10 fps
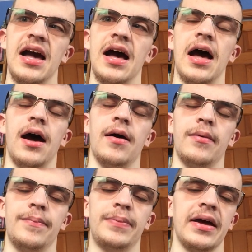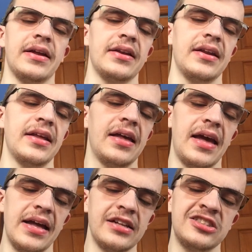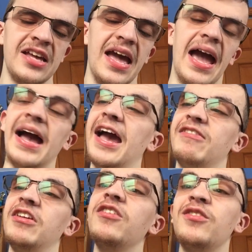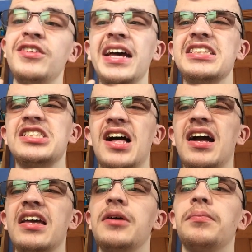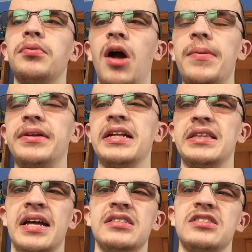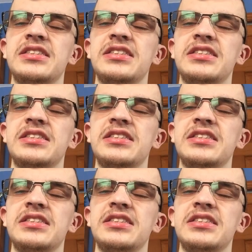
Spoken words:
But it's, if you like Saga, you'll probably like this.